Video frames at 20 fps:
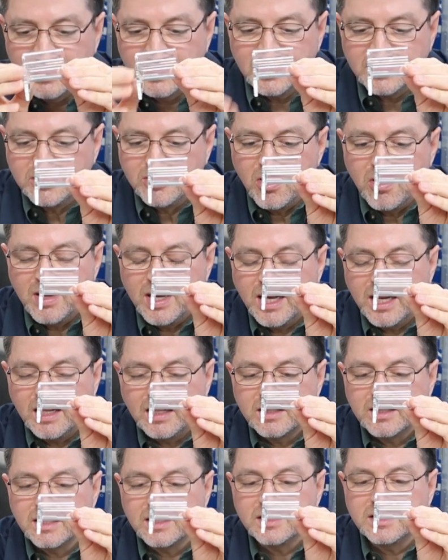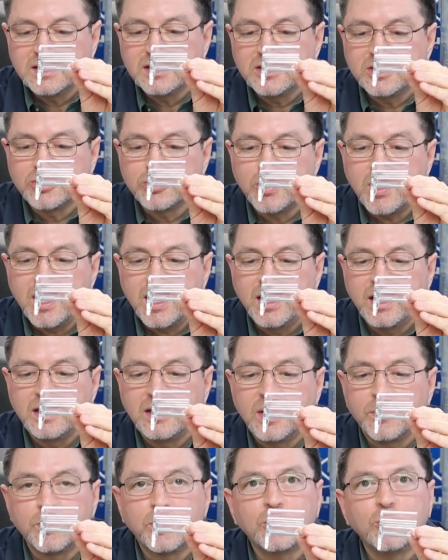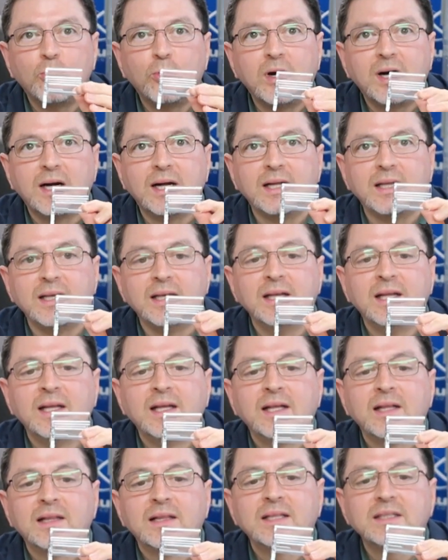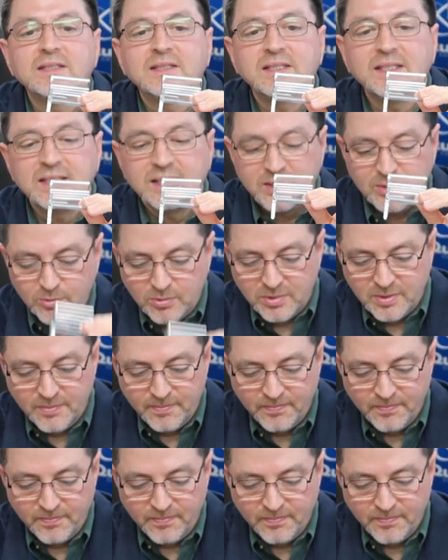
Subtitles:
Let's go ahead and let's just try number 1. Let's see.